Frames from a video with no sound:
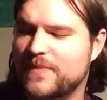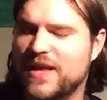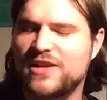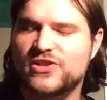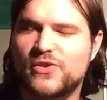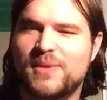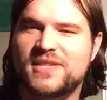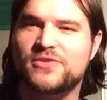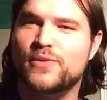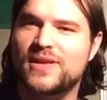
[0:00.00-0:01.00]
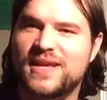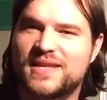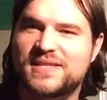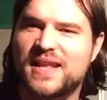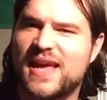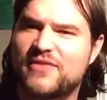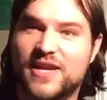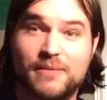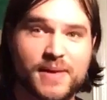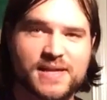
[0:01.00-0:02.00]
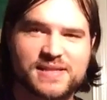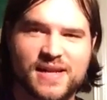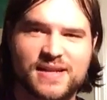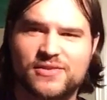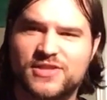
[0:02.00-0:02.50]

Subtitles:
And also it makes it really easy to have like a bass line in there,